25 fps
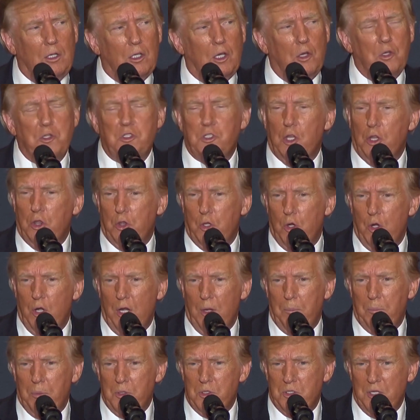close to
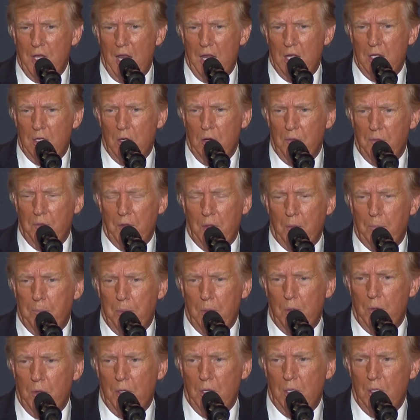30% over the
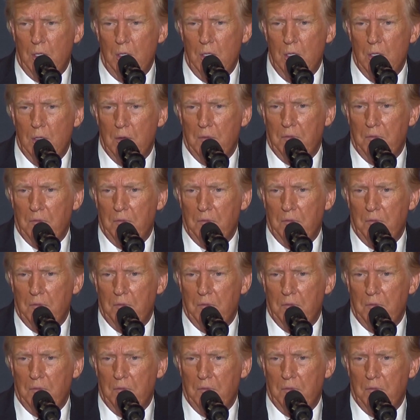period